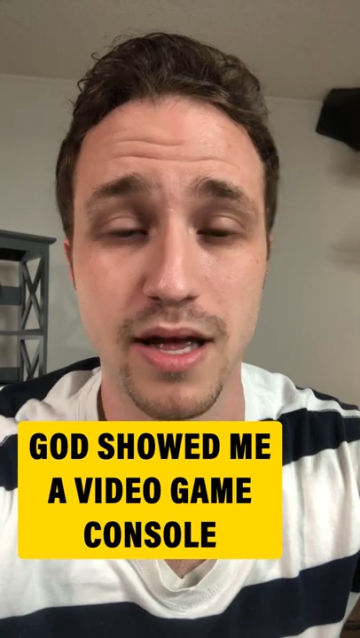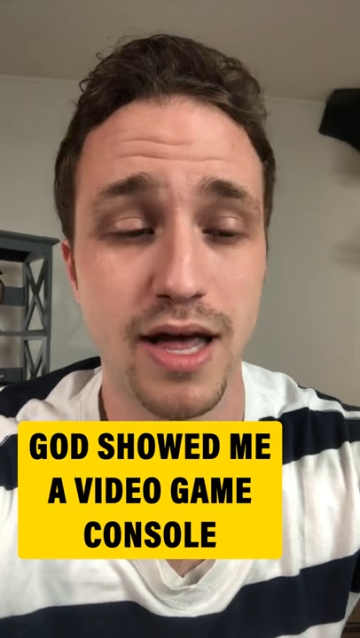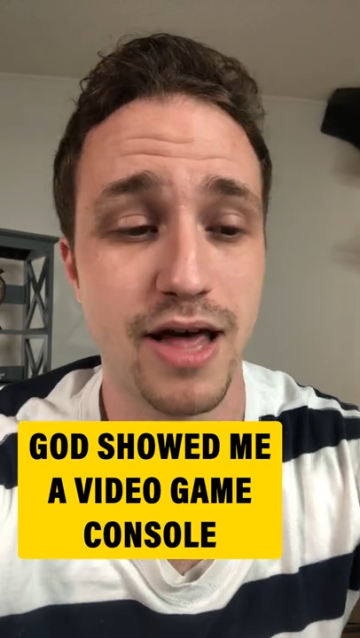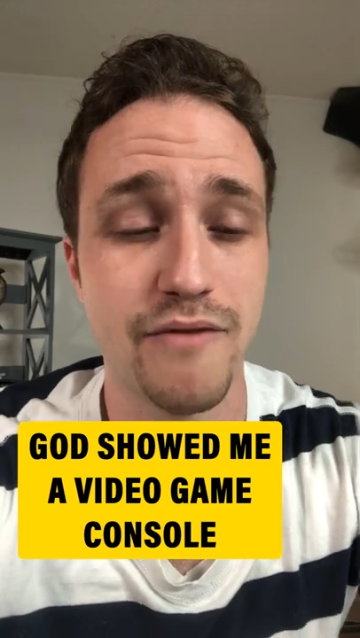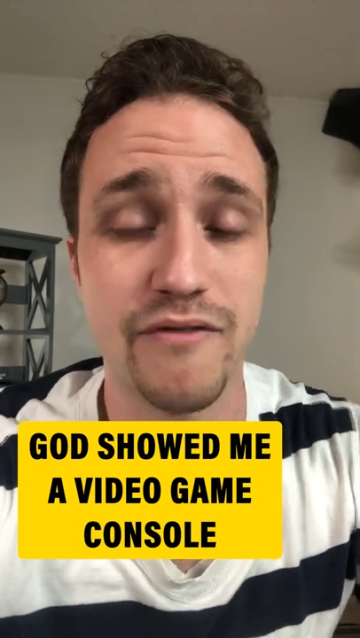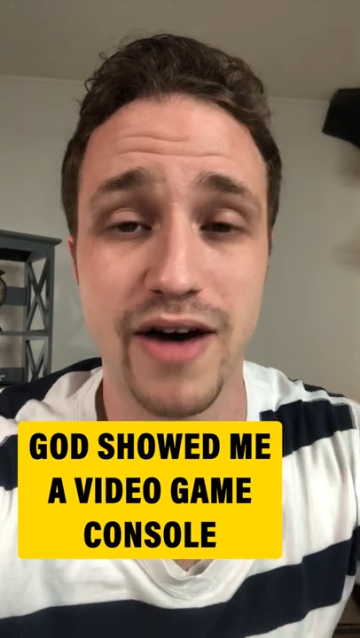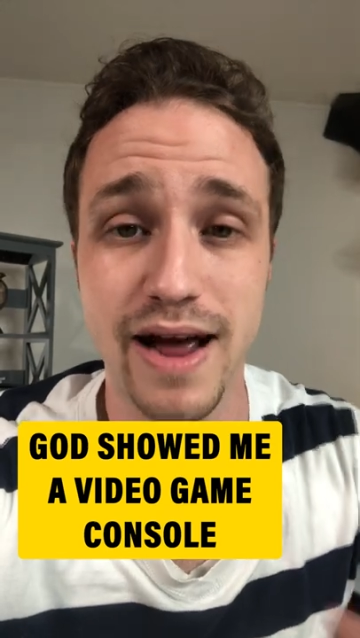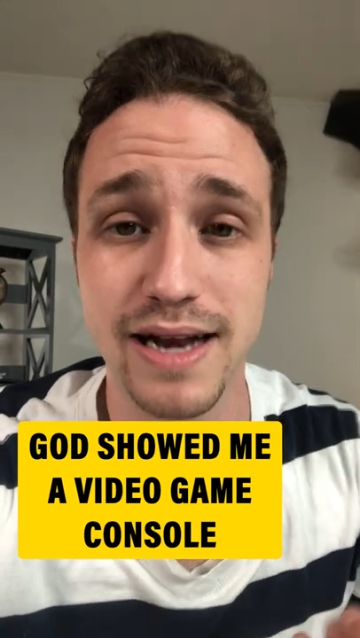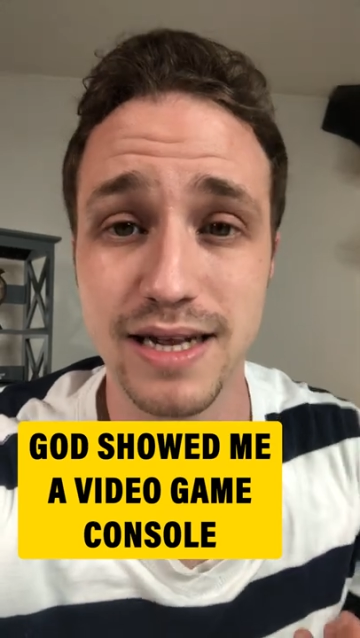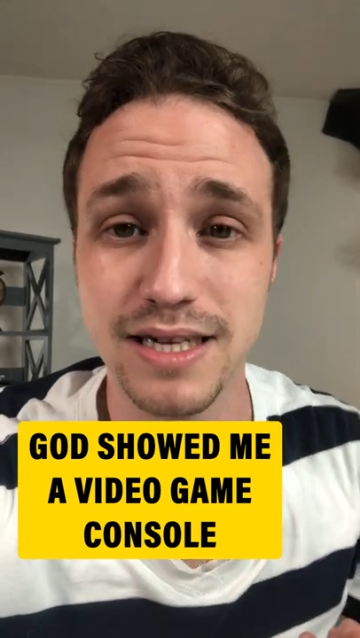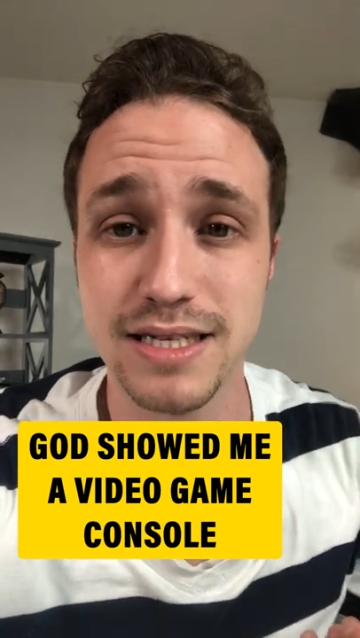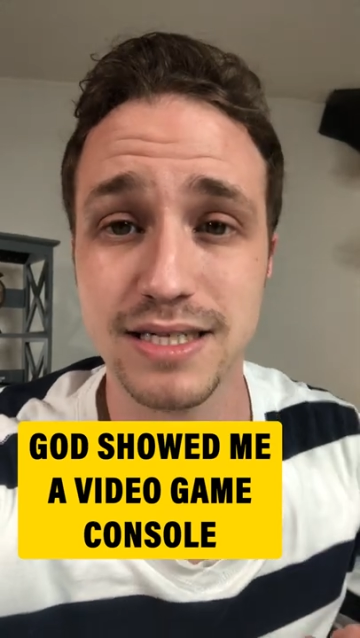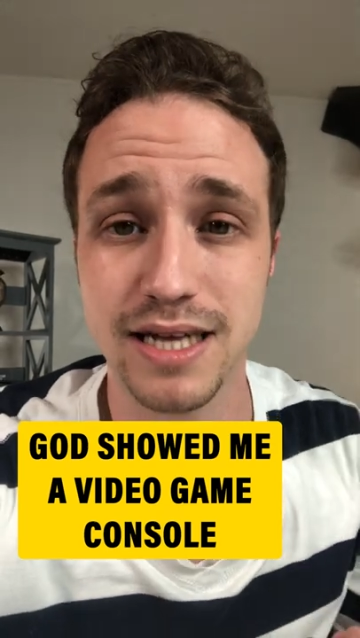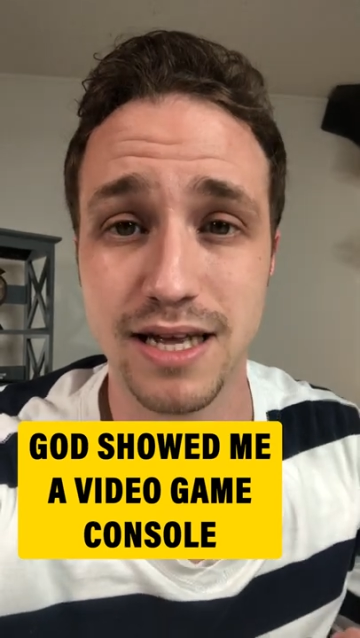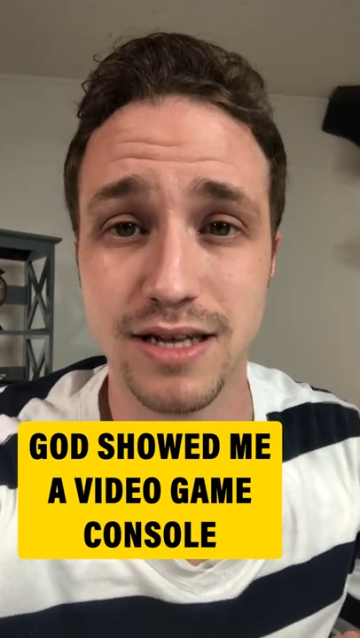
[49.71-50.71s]
inviting
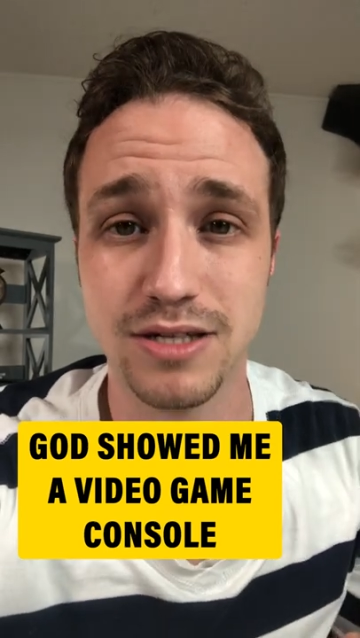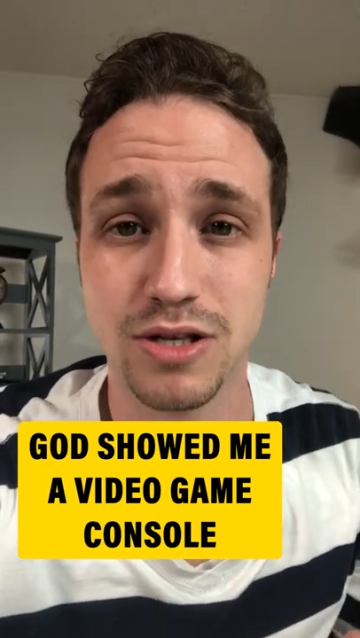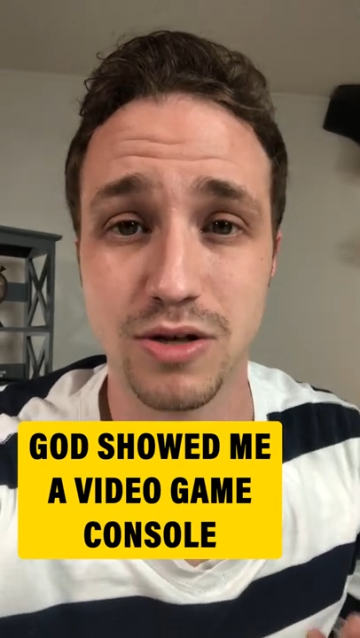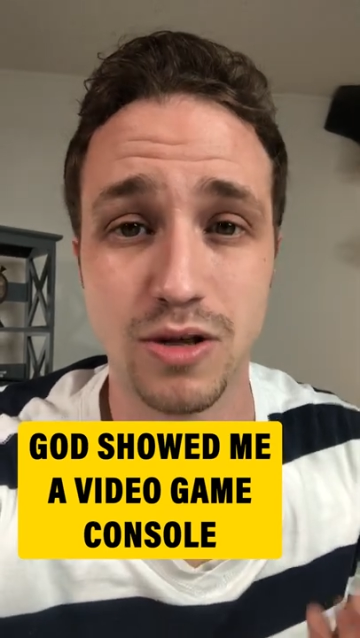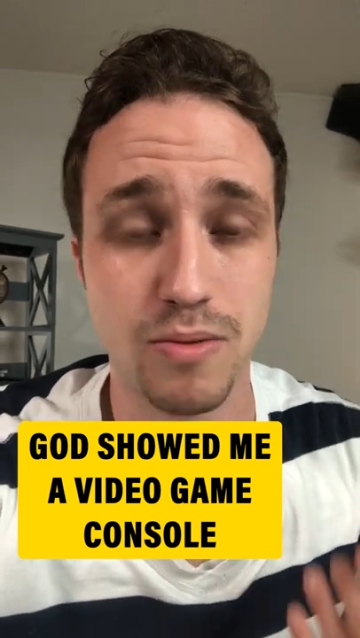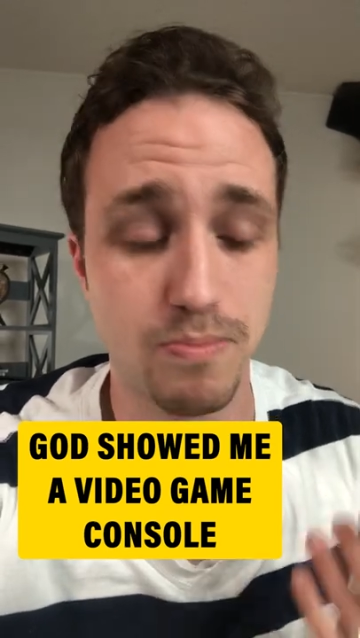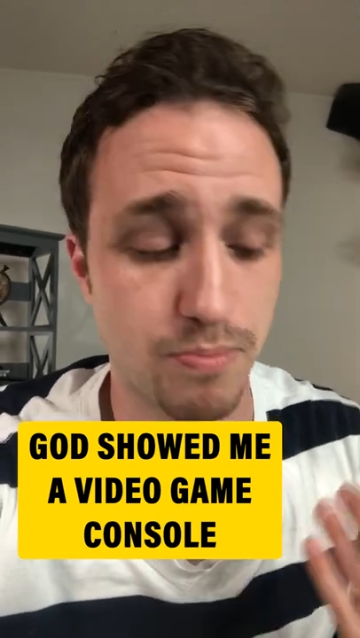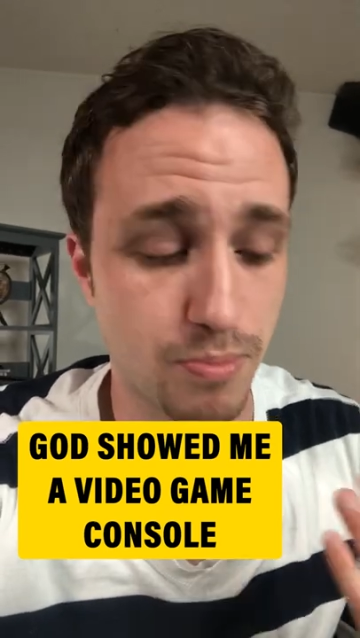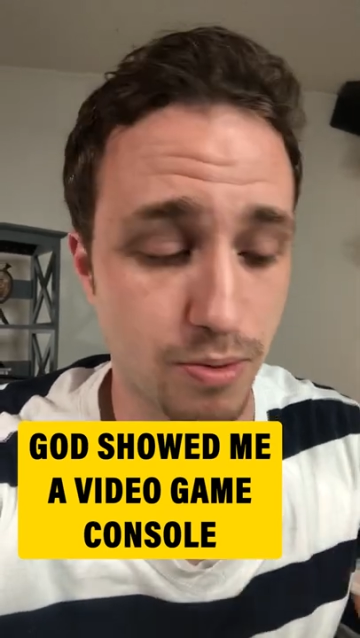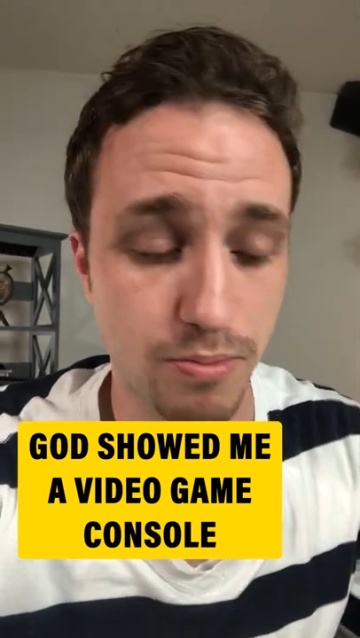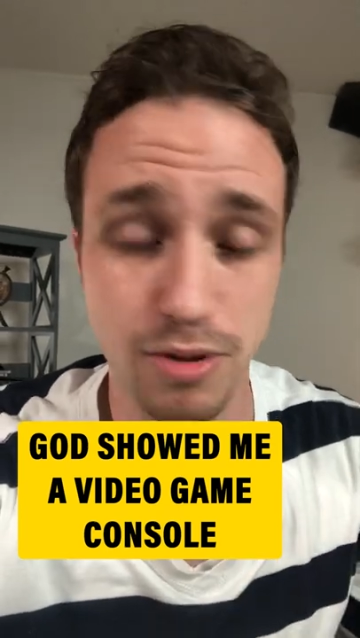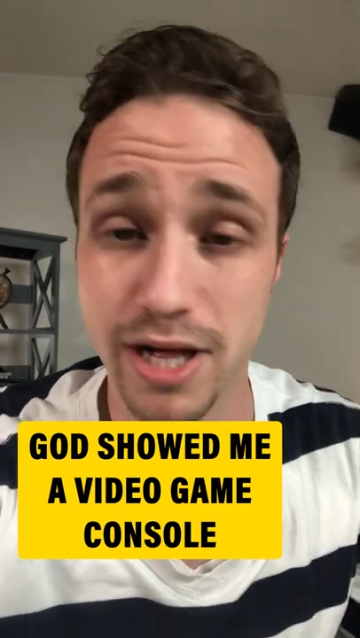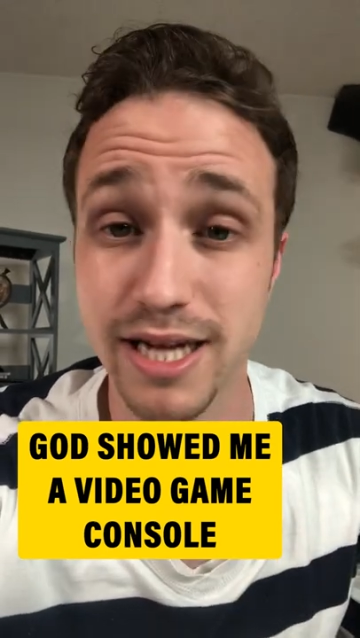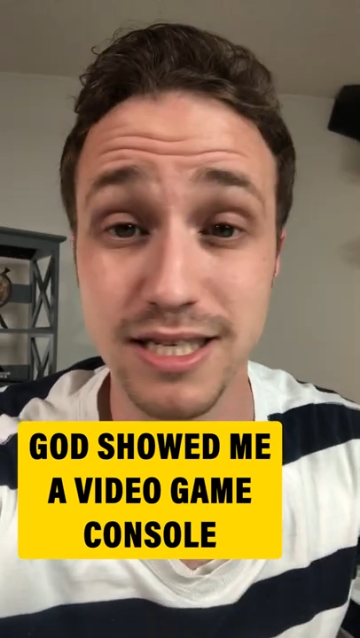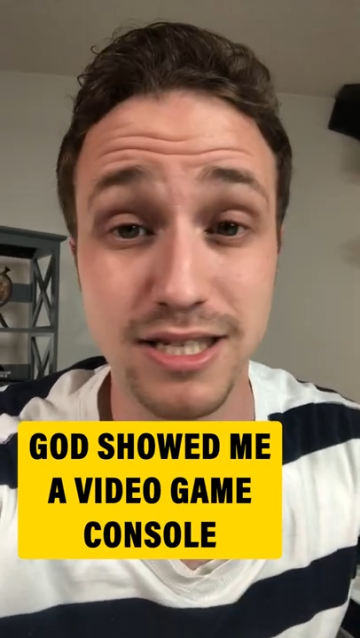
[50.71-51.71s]
us into the
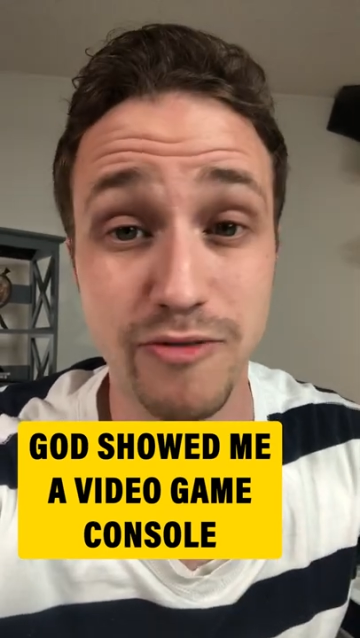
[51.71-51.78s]
place